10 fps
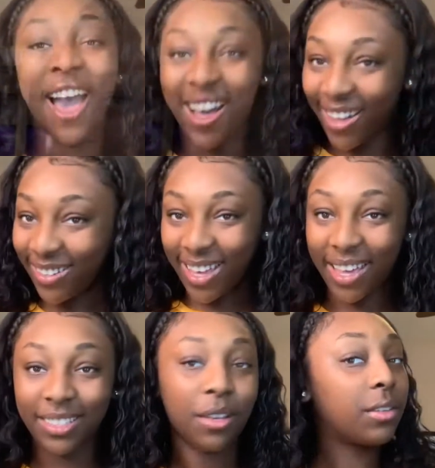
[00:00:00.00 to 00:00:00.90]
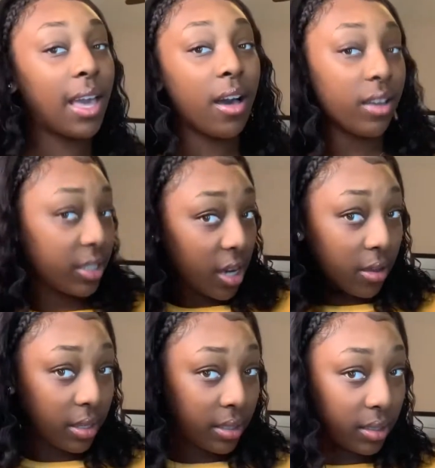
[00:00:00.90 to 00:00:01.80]
Okay, so y'all, as
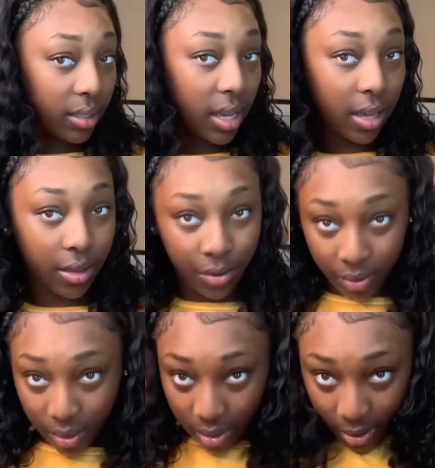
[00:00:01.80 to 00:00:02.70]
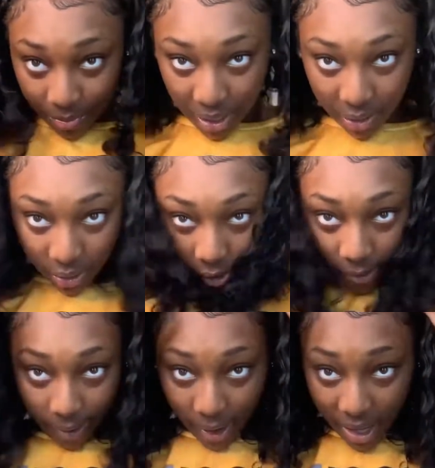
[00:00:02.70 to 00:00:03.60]
y'all can tell, here's the
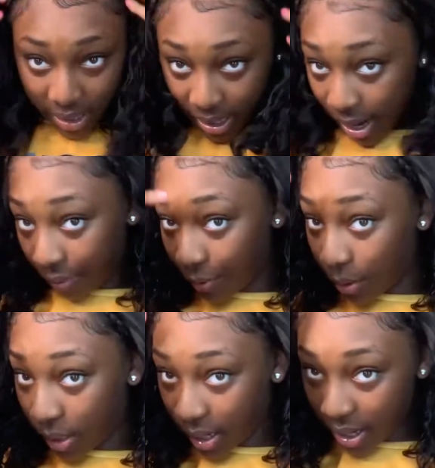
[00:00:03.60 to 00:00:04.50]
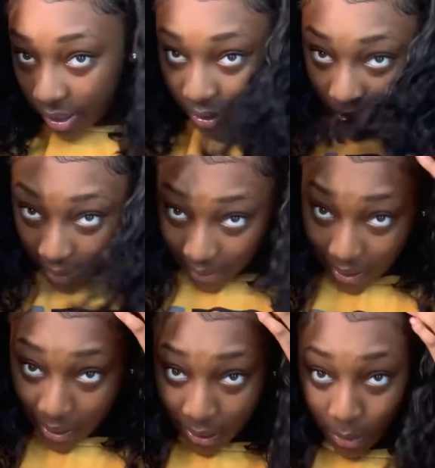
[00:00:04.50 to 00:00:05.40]
hair. I just got a few little edges and
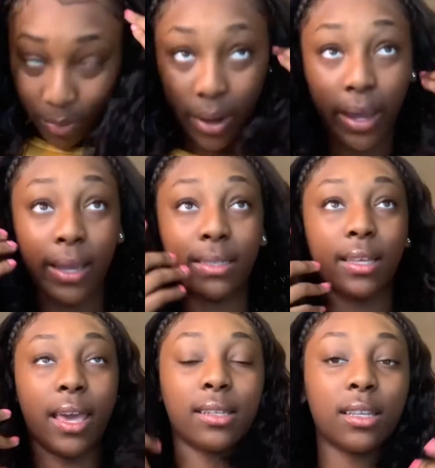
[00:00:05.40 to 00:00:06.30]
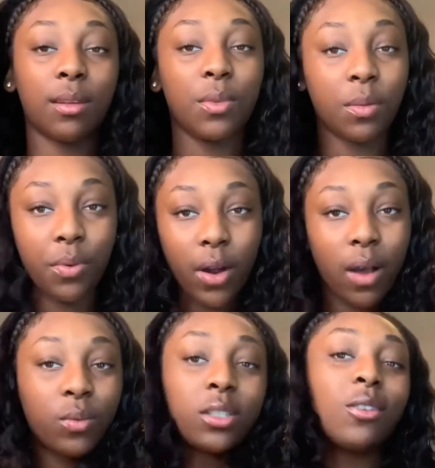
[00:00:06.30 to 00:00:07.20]
then two braids, as in the middle part. I
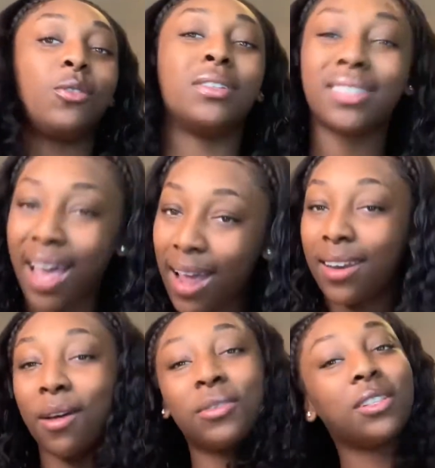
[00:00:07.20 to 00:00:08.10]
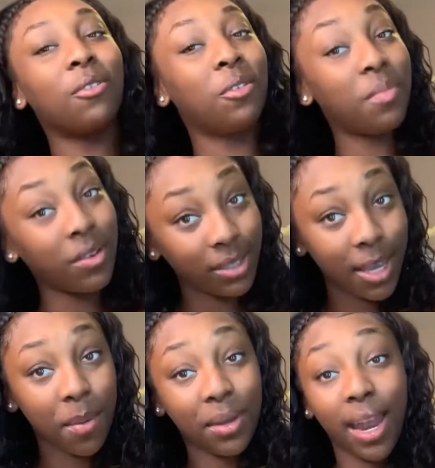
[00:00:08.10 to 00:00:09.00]
was gonna do a side and I was gonna do the
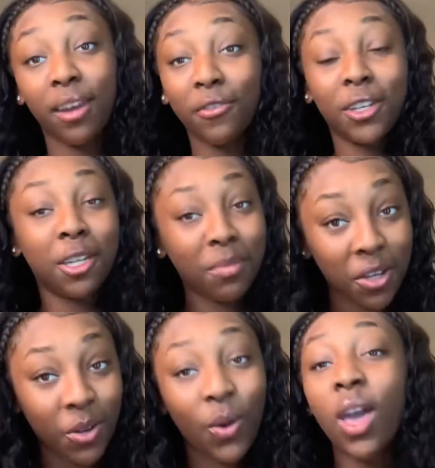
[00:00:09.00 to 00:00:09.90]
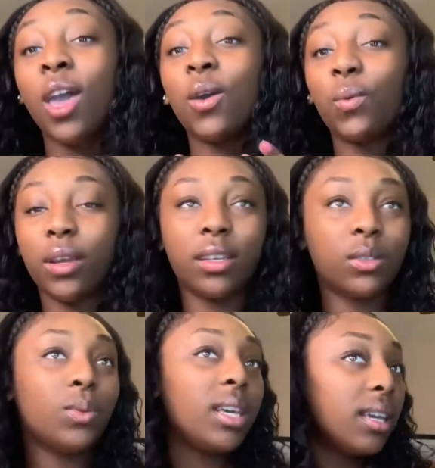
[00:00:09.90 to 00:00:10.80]
ponytail, but I never did the middle with this
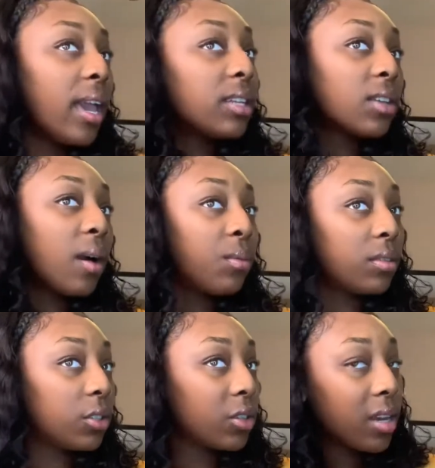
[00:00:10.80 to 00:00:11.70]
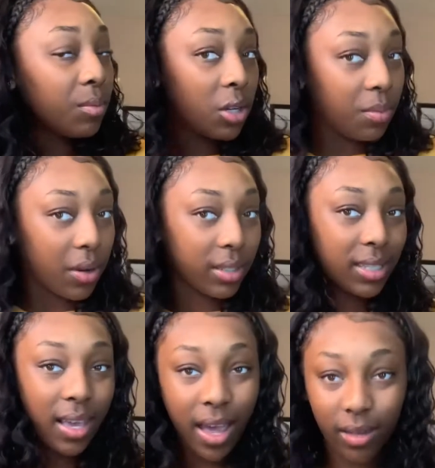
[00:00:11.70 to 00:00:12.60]
wig yet. So I'm gonna try the middle part and
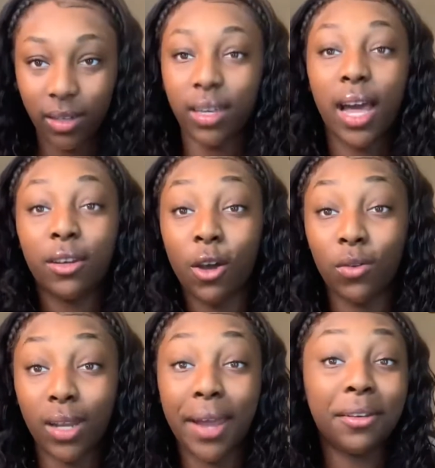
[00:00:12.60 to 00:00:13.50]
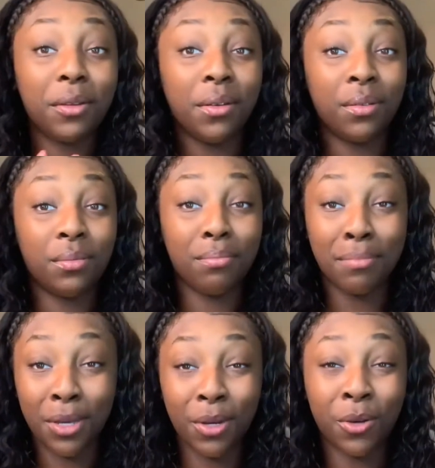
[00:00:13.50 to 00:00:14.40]
see how it look. I don't like the
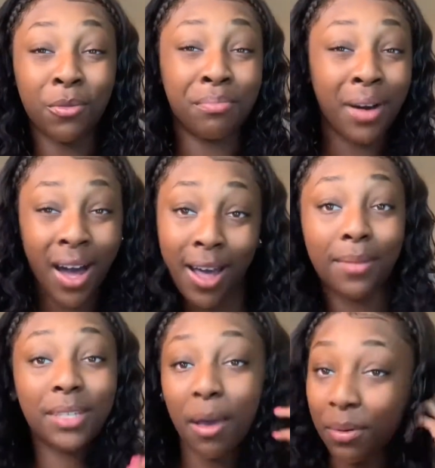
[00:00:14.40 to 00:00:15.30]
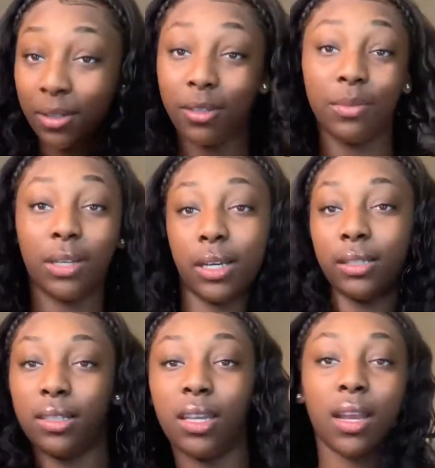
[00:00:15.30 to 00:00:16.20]
middle bob type of look
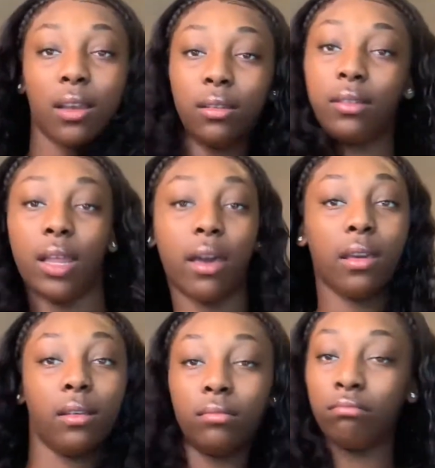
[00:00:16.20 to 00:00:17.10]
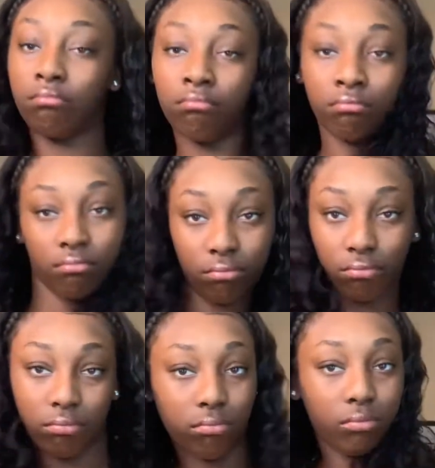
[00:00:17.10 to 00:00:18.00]
because then I look like
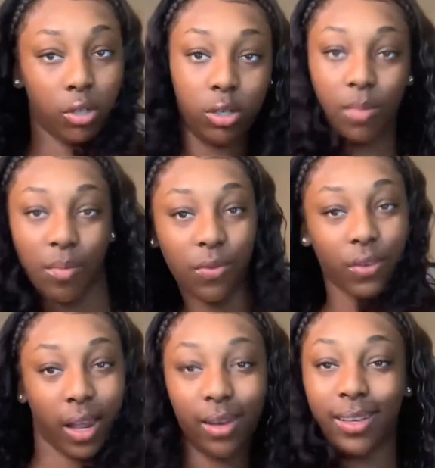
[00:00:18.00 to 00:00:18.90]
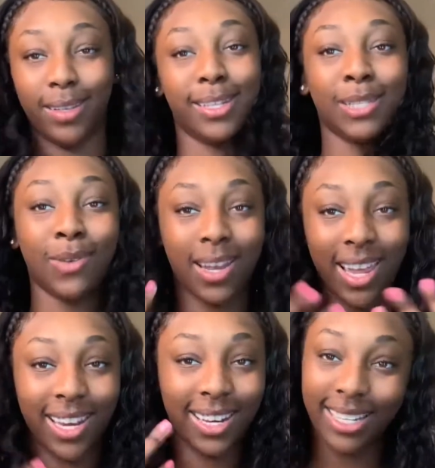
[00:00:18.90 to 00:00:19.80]
it just make me feel like this. That's why I
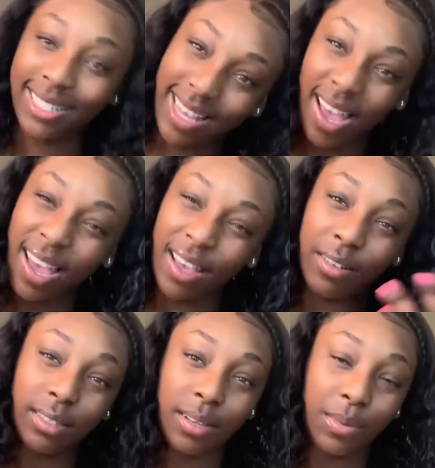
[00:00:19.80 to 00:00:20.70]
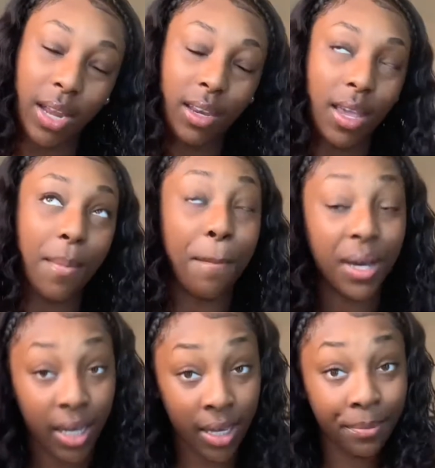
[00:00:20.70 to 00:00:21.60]
like the side or something like that.
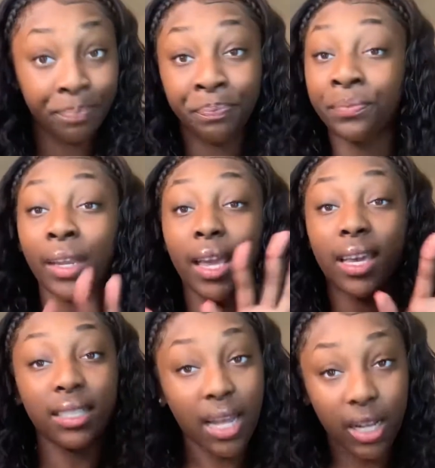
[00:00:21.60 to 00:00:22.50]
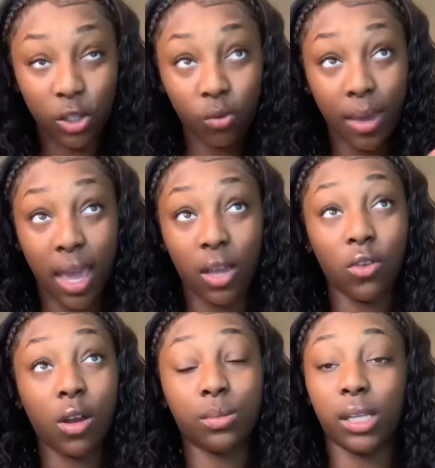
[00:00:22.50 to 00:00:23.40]
But it's not too bad, you
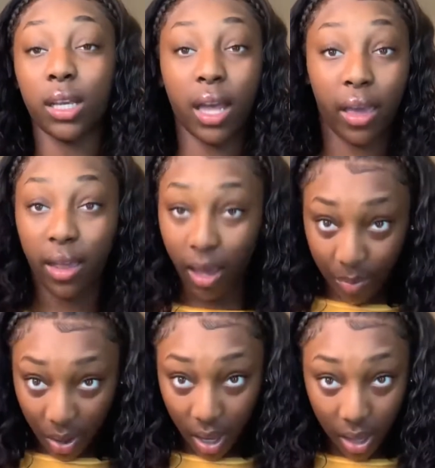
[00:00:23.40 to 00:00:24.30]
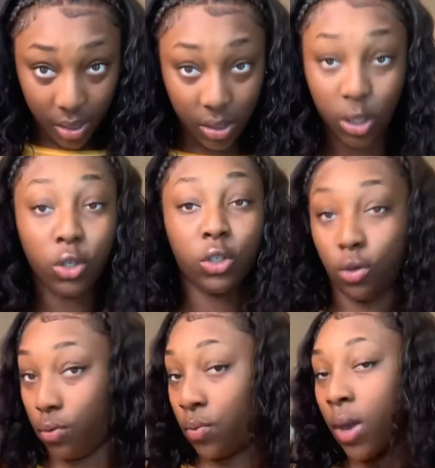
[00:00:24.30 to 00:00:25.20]
know what I'm saying? Like, it ain't bad, still
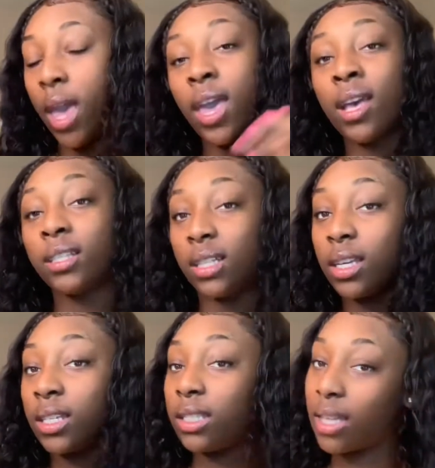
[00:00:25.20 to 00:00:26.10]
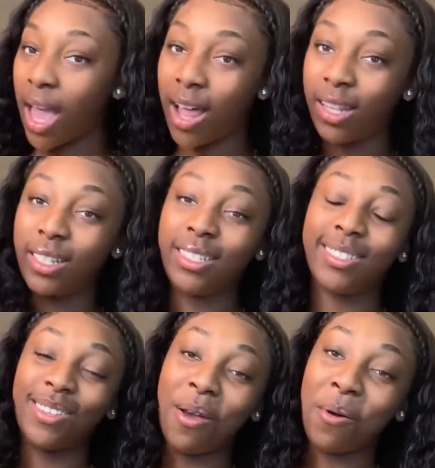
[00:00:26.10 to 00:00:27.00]
cute, still stylish.
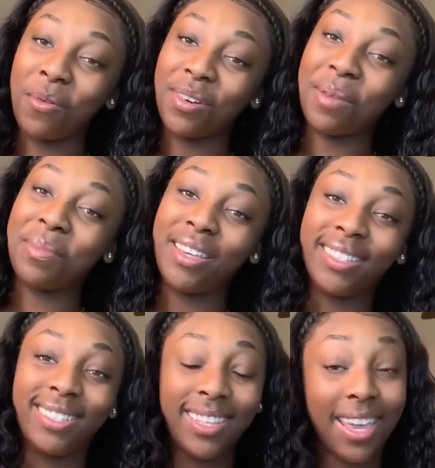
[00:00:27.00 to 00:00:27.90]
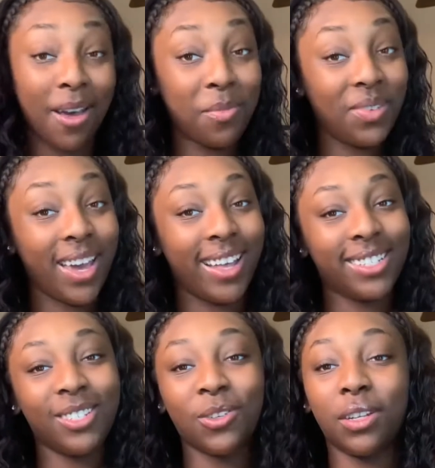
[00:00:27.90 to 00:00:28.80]
So with that being said, I hope you
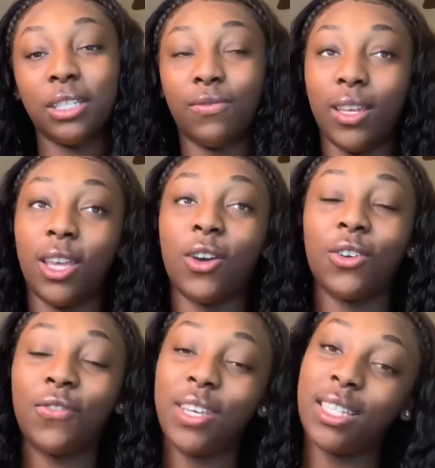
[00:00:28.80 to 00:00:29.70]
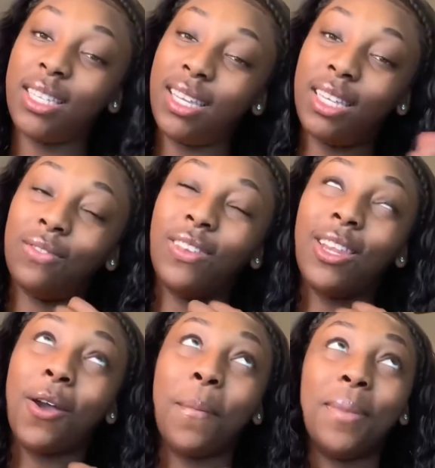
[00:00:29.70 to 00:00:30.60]
guys enjoyed this video. Don't forget to give this
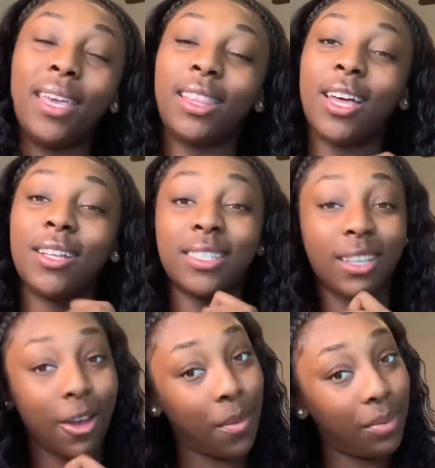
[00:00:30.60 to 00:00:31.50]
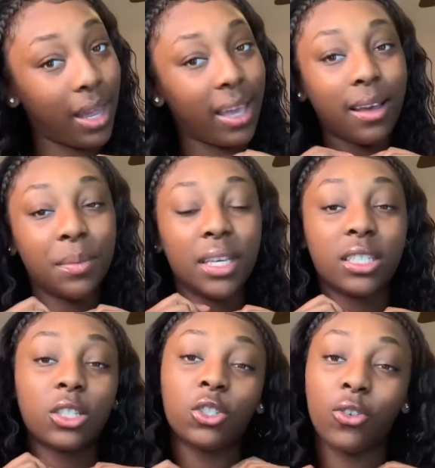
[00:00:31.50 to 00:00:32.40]
video a big thumbs up, like, comment,
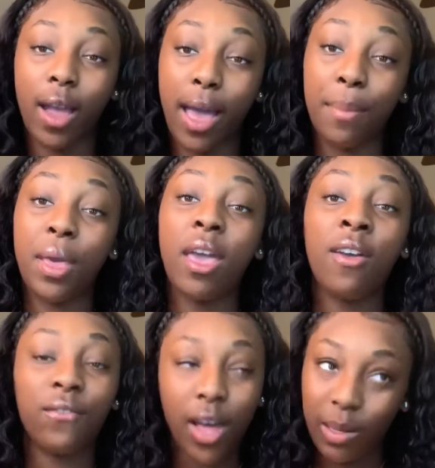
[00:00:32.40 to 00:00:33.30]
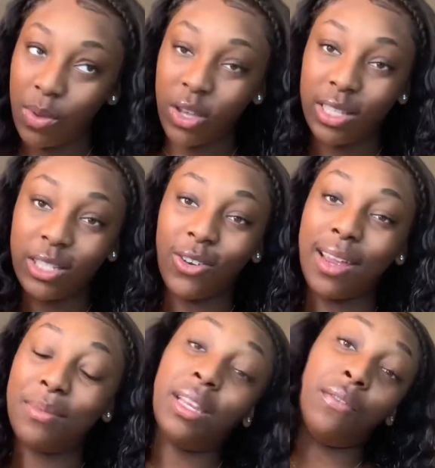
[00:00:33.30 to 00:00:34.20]
and subscribe. Follow me on
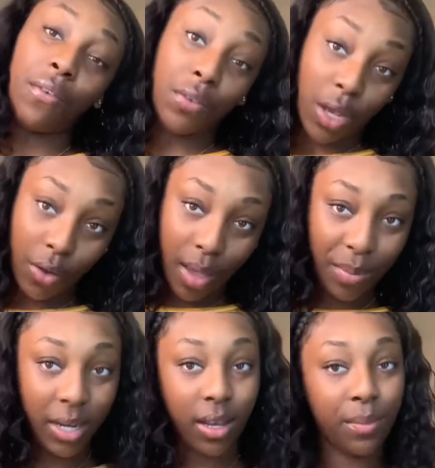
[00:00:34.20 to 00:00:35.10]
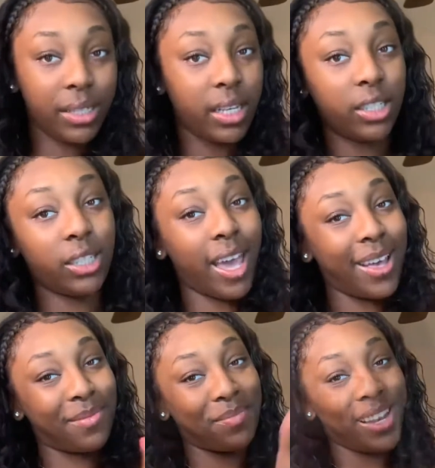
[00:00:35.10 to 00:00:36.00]
Instagram and leave a video comment in the comment section
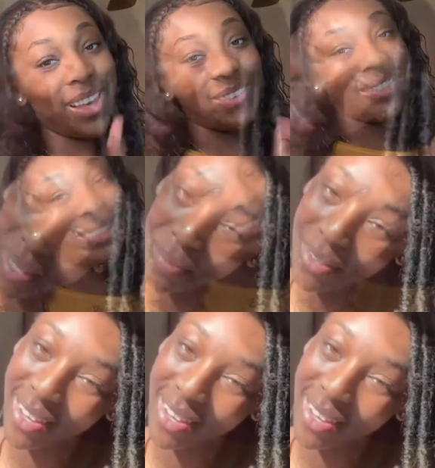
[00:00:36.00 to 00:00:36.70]
down.